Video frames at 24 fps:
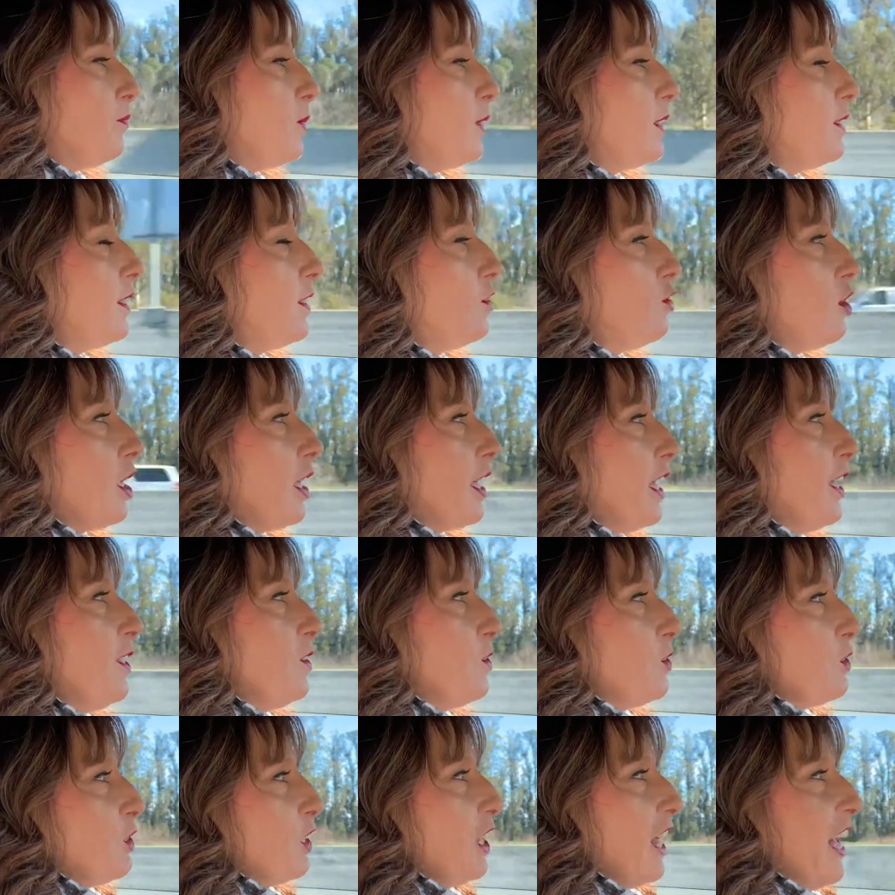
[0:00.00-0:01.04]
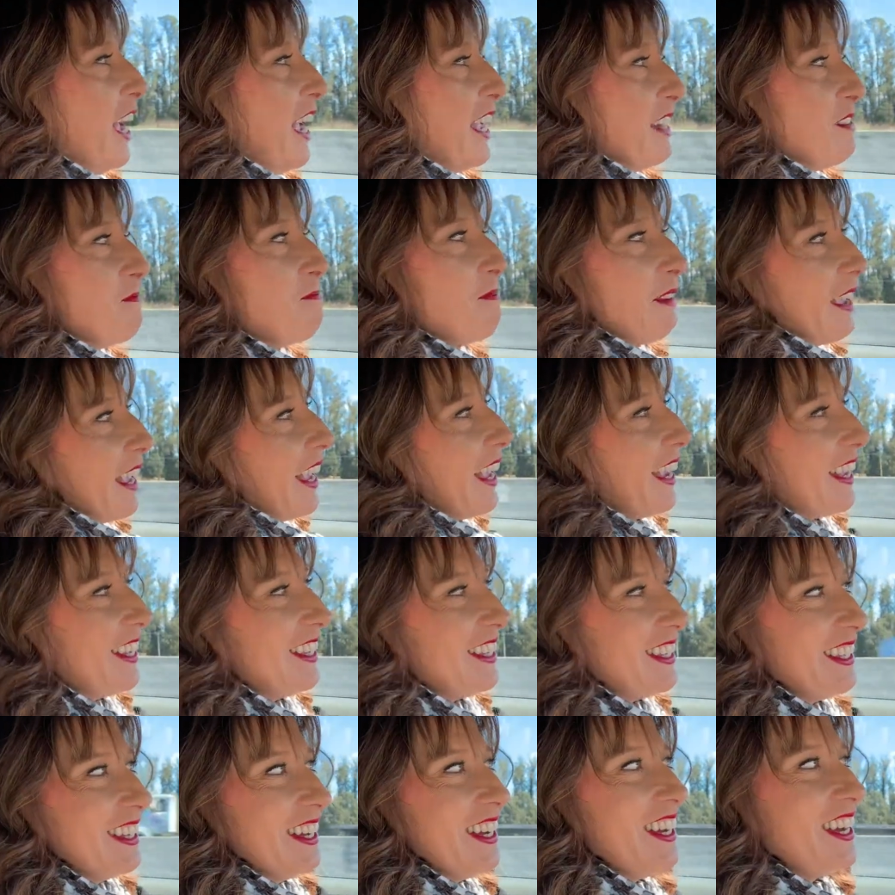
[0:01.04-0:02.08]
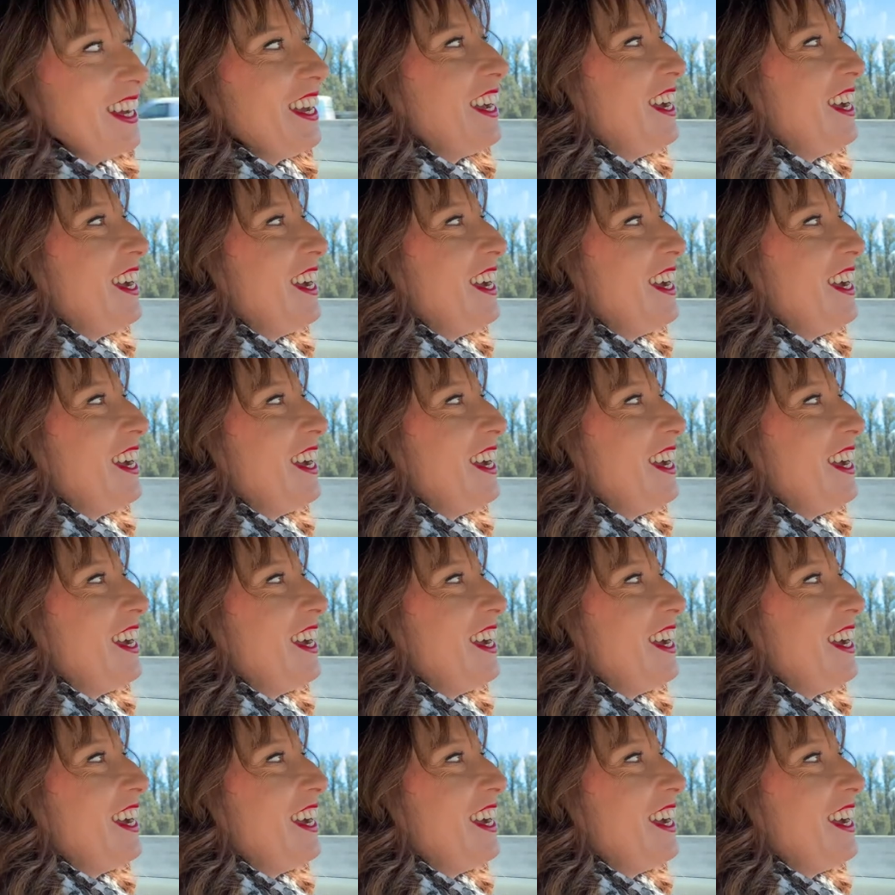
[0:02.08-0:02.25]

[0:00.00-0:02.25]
what's that check engine light mean?